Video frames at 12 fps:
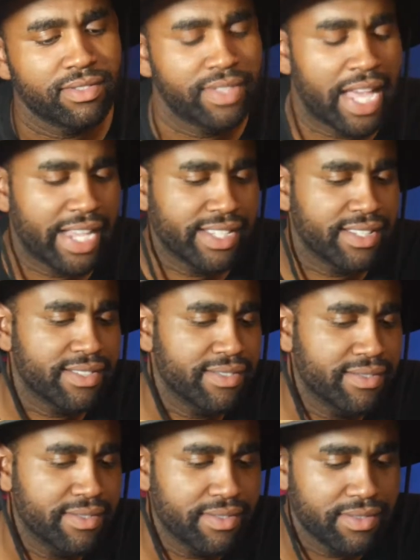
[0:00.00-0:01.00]
Nice.
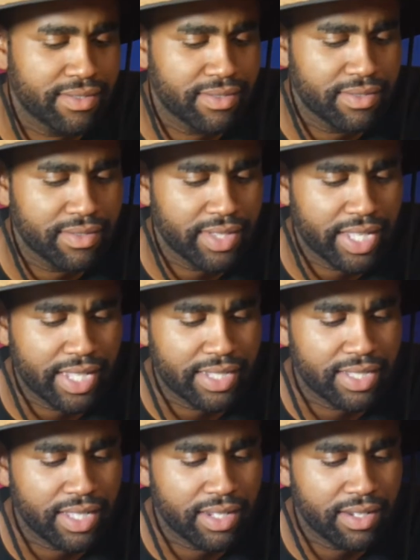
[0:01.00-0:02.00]
I think that's
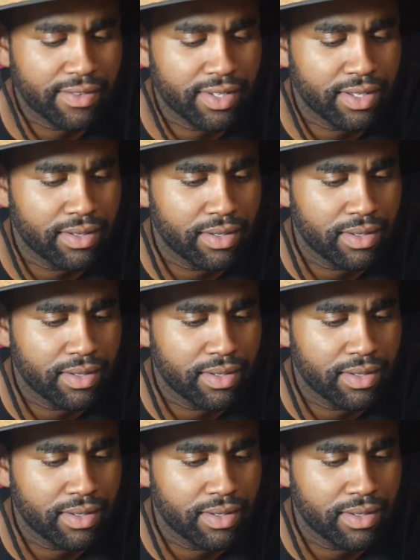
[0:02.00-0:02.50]
the end of it.